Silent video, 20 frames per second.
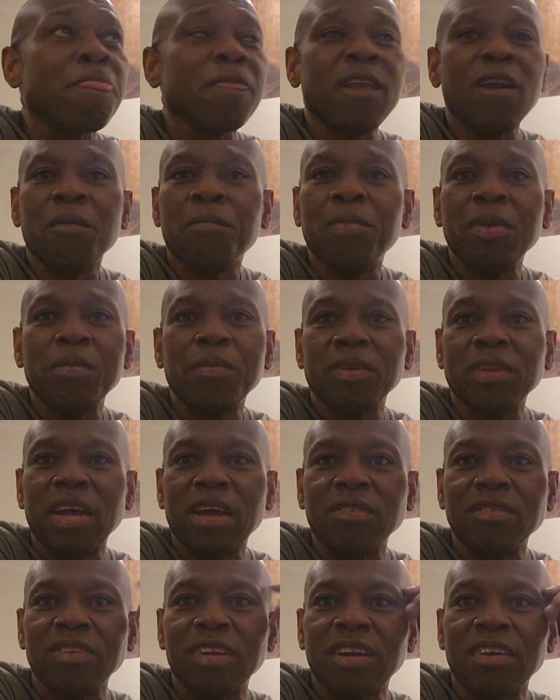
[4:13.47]
There are people
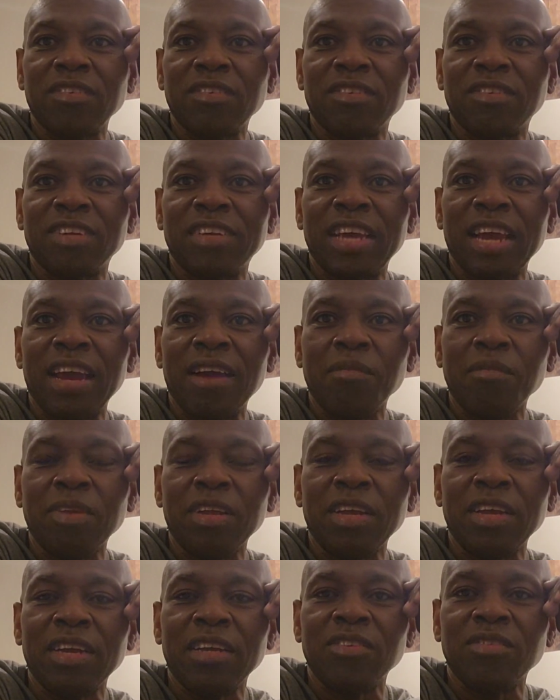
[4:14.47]
downstairs
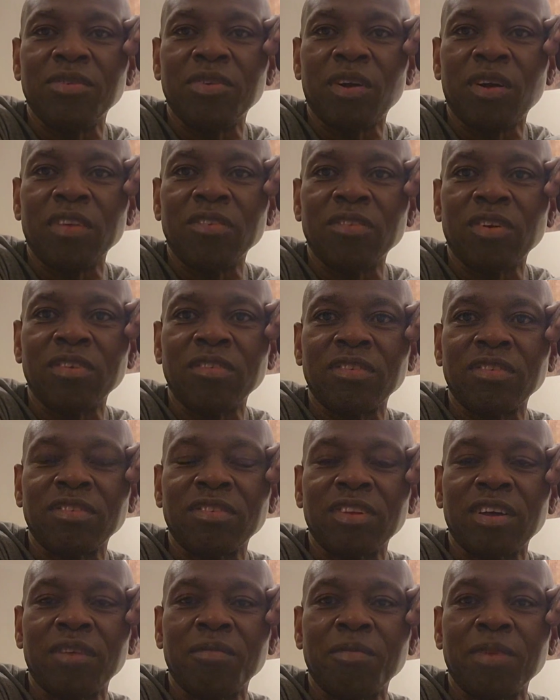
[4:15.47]
gambling and doing all sorts of
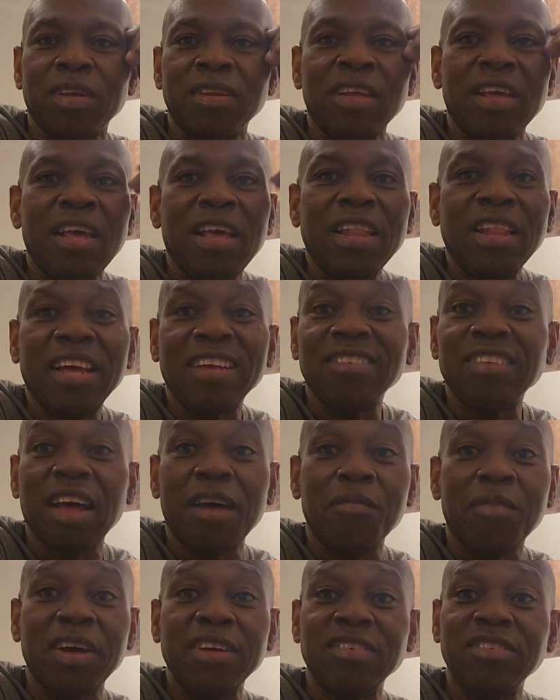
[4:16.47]
stuff, but that's
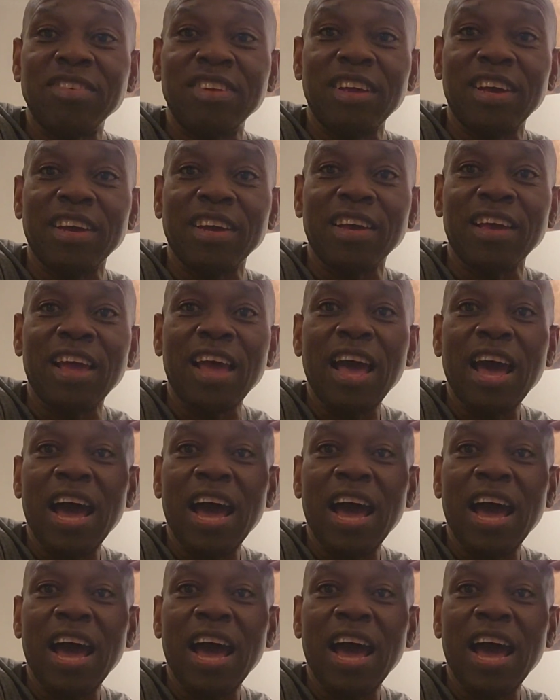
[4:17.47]
not my shtick.